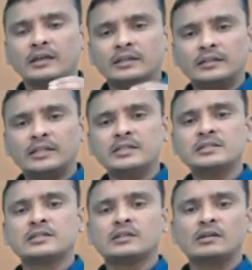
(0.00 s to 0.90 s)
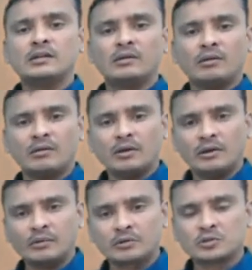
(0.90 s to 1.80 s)
these
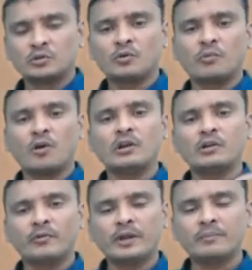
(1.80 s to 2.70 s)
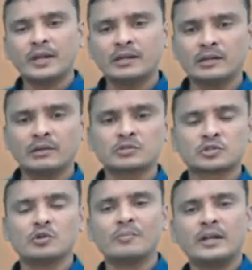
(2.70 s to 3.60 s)
snowfall when
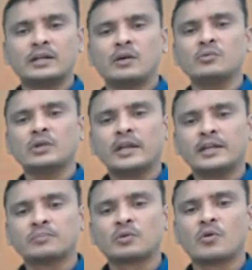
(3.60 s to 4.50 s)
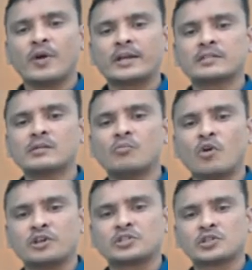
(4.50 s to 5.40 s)
snow melt down, it provides the
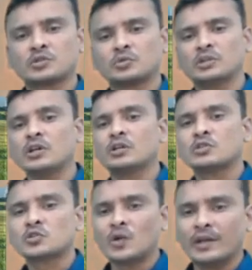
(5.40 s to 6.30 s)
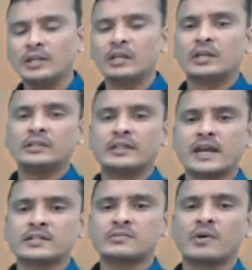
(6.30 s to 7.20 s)
moisture to the soil.
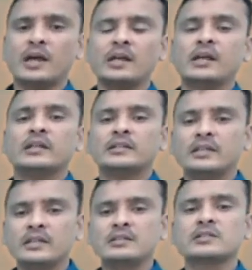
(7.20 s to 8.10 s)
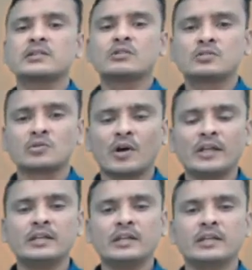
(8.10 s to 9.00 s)
That's why this
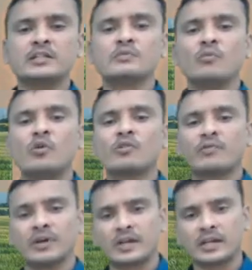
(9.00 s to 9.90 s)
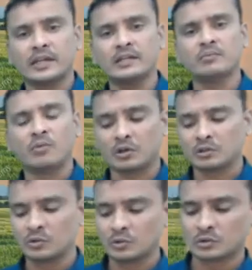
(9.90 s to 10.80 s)
soil is more fertile for
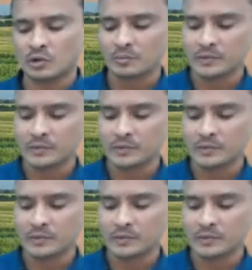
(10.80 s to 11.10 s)
the growth of